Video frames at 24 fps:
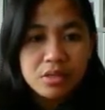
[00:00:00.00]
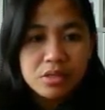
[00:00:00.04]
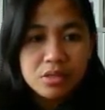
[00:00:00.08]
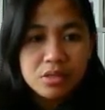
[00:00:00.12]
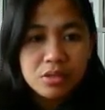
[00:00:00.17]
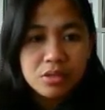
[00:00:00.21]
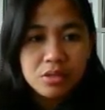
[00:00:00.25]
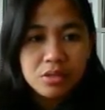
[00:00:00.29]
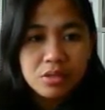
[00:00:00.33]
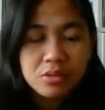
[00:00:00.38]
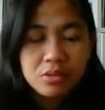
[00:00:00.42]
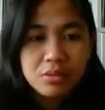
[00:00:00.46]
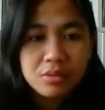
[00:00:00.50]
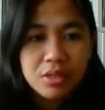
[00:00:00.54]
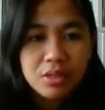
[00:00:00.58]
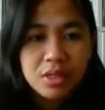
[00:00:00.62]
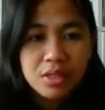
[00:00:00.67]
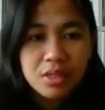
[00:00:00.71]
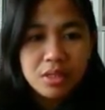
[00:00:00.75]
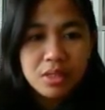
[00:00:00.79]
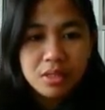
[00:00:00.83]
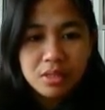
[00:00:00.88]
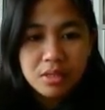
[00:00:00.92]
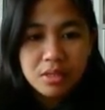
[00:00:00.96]
so you
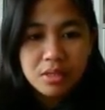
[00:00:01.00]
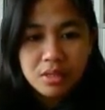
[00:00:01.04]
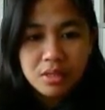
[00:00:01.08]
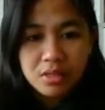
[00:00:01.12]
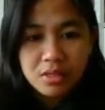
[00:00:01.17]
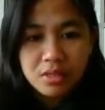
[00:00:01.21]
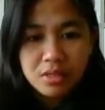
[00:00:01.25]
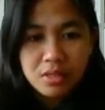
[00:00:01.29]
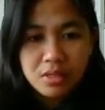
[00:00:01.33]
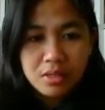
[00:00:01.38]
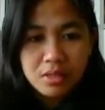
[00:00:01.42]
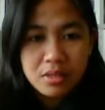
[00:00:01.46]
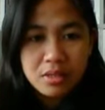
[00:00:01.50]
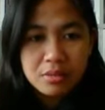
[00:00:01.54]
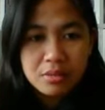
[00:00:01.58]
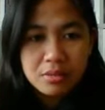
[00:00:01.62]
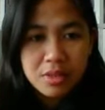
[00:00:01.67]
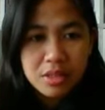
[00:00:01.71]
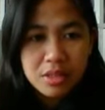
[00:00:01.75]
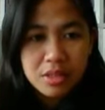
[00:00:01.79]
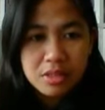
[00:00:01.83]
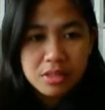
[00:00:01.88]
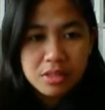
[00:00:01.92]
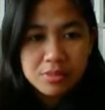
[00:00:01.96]
will
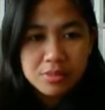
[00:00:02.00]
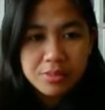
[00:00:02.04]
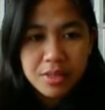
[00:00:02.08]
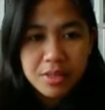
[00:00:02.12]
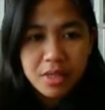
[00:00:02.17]
come in this